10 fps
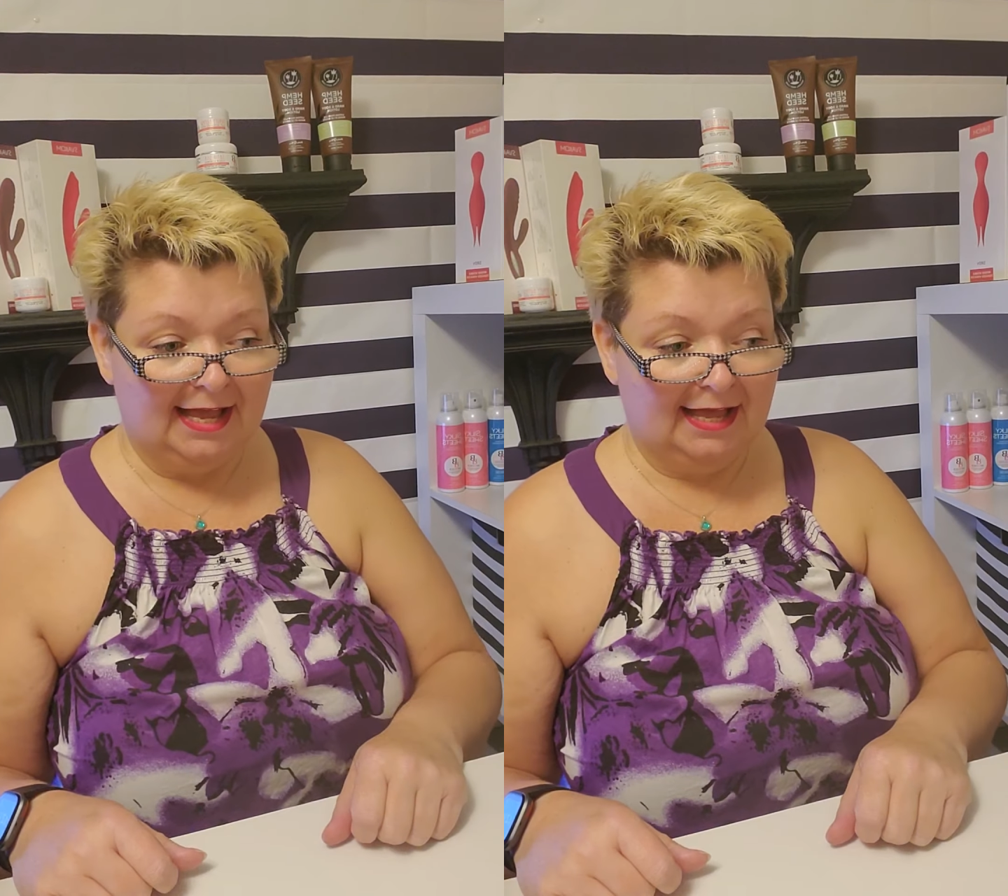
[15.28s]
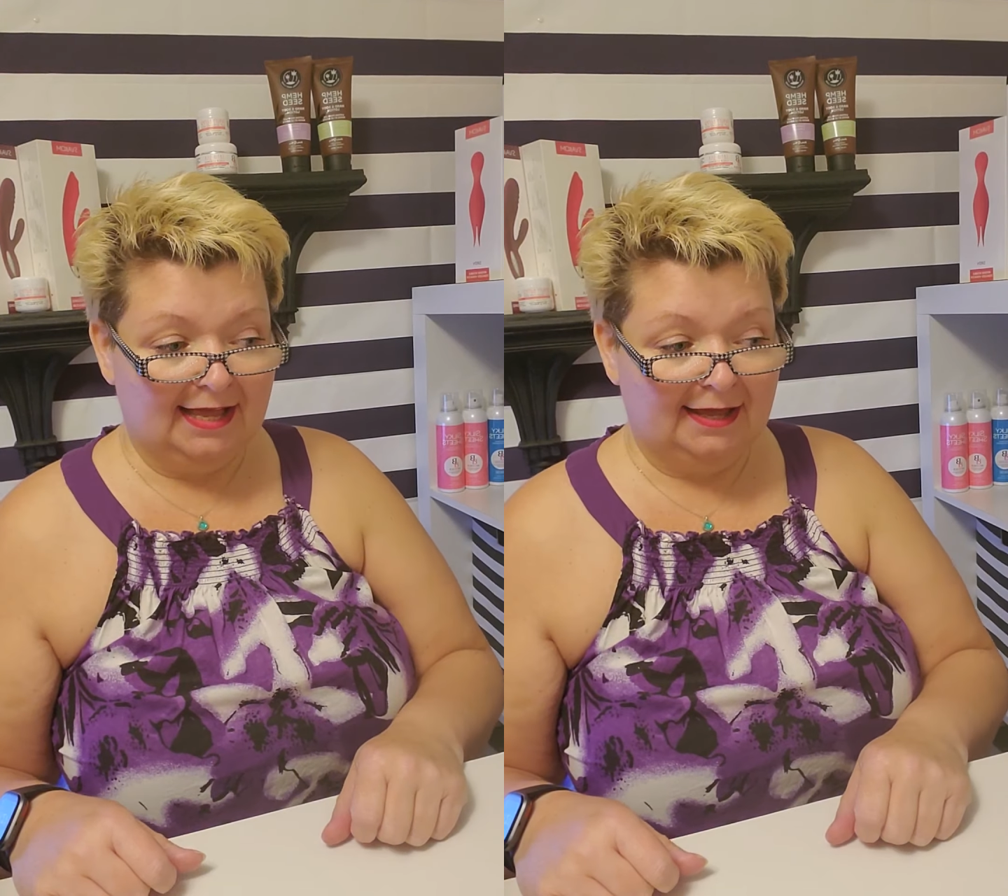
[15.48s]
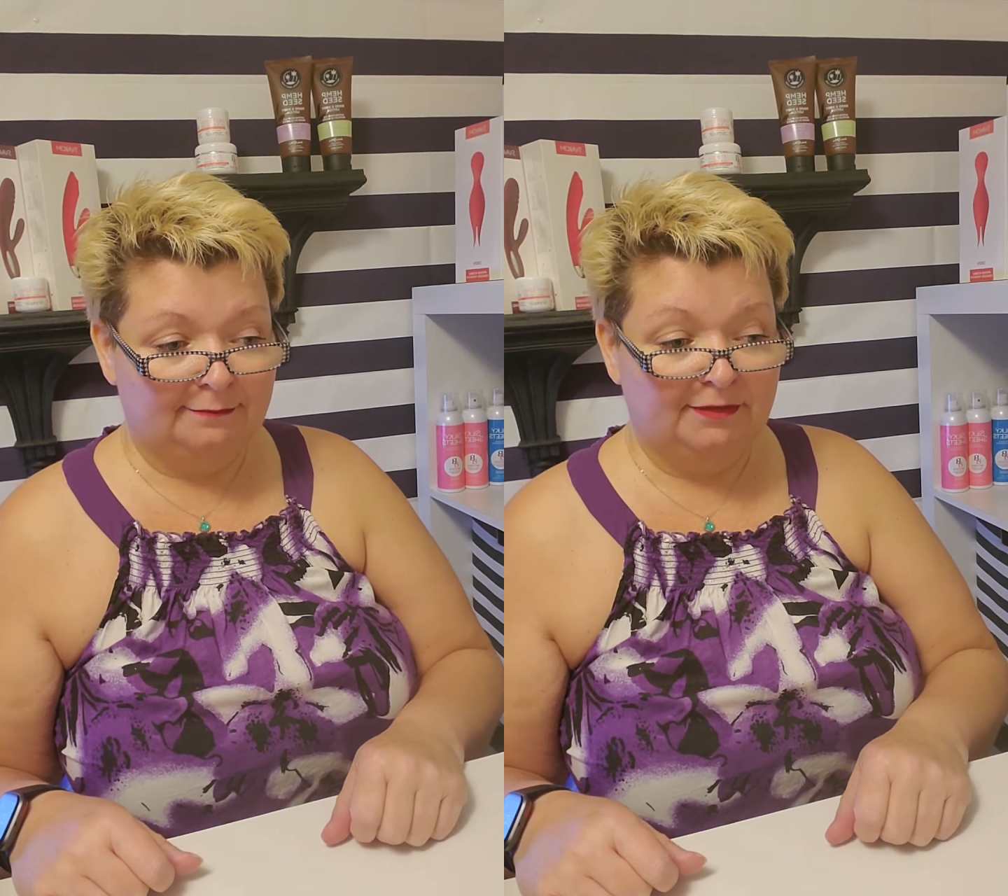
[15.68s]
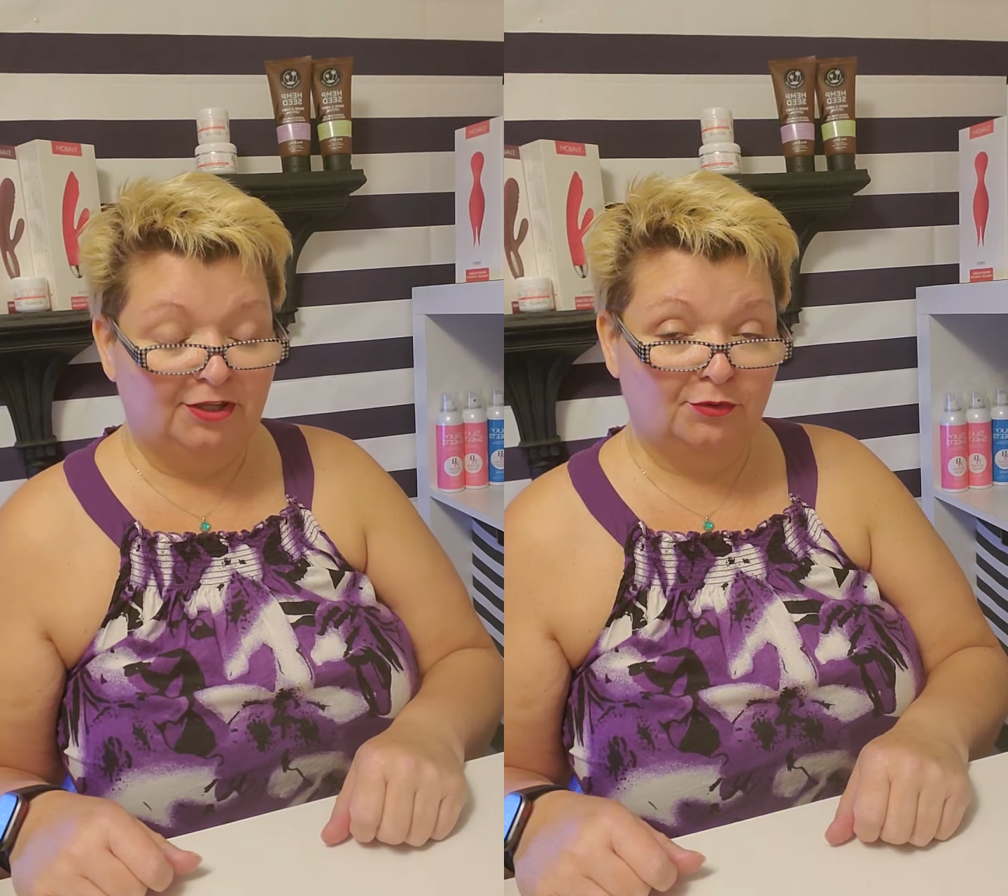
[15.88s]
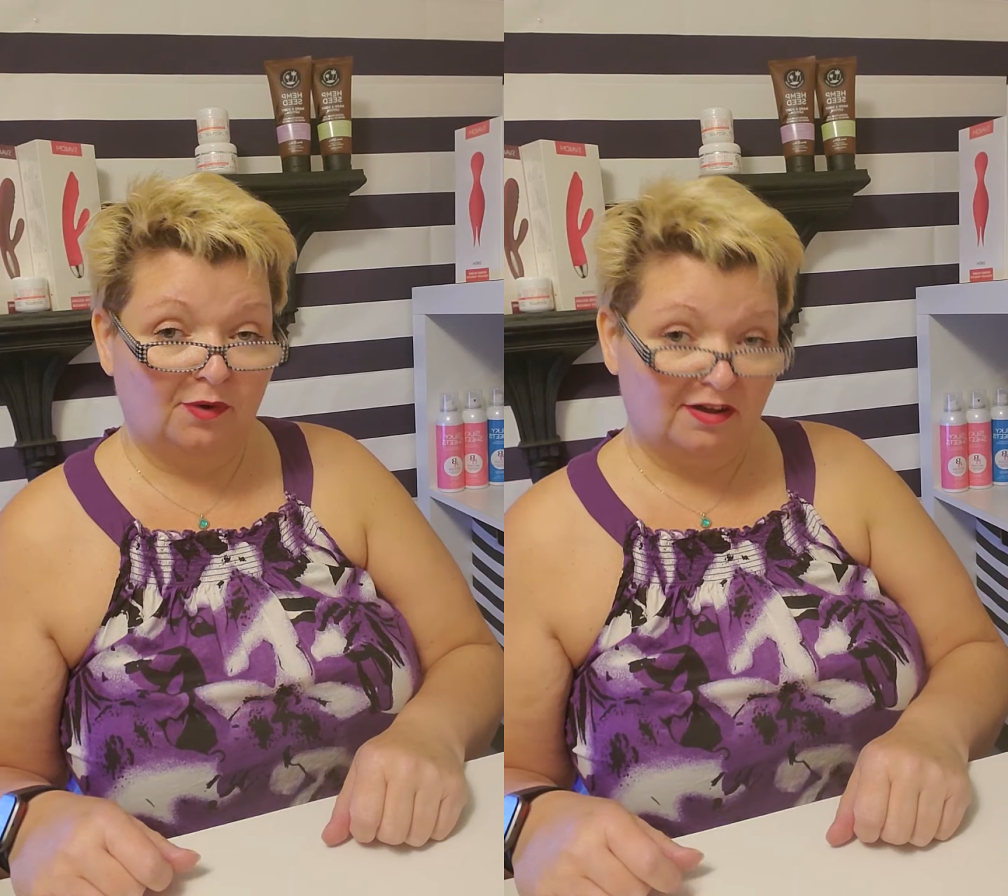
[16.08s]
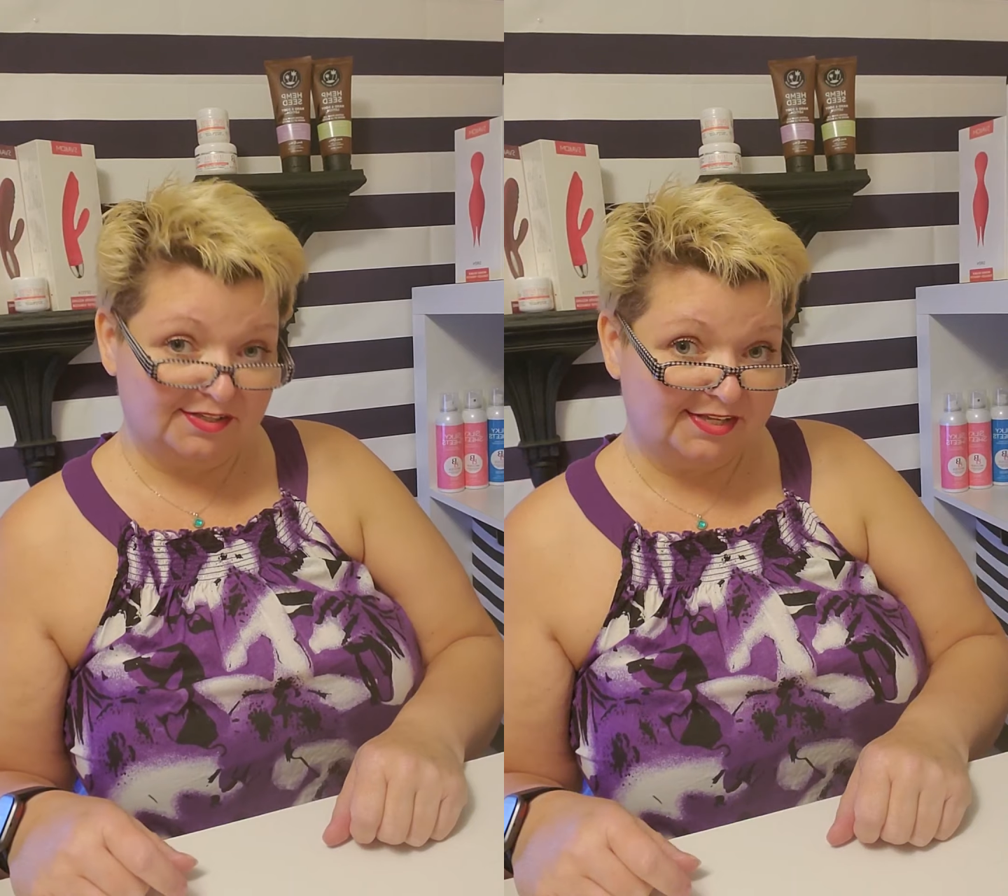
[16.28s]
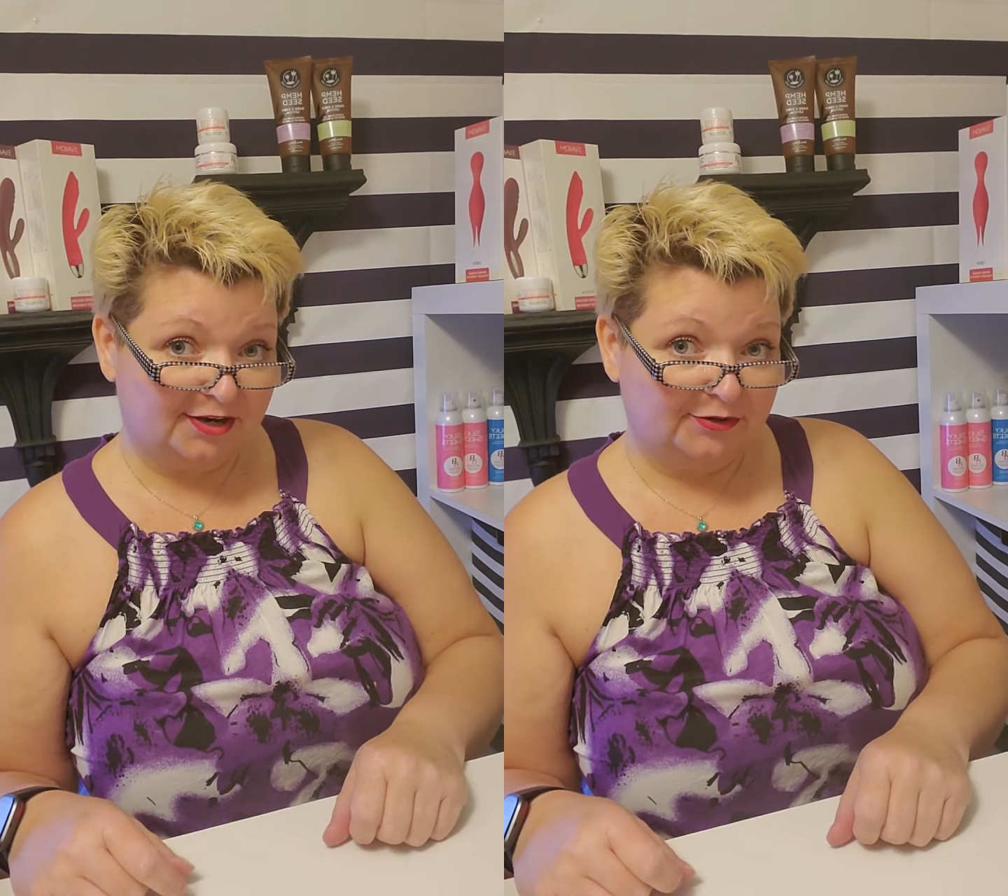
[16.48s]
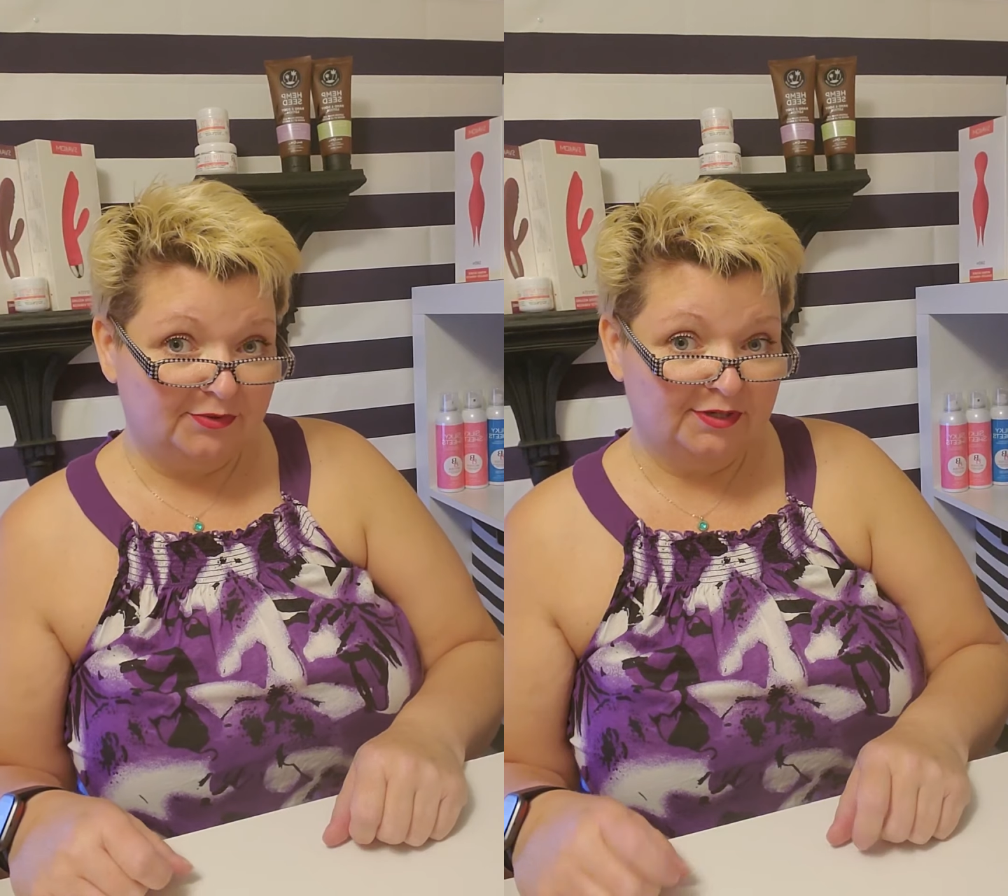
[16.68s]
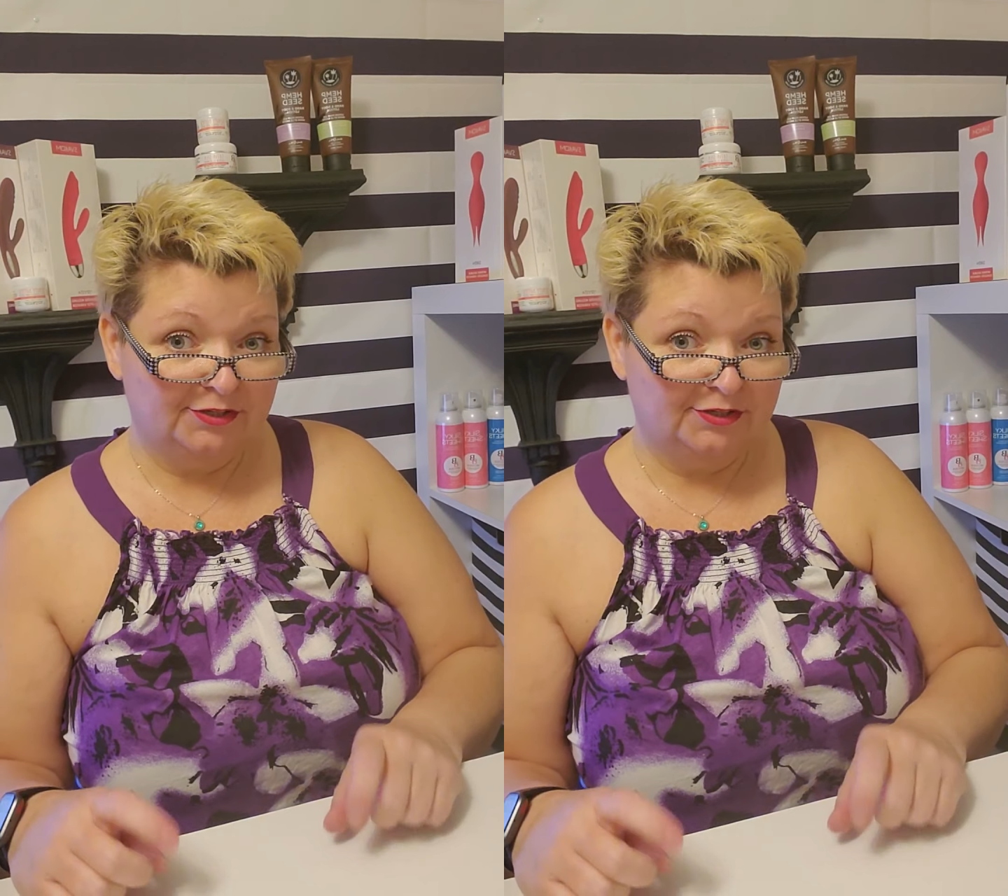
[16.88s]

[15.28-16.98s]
Um, you also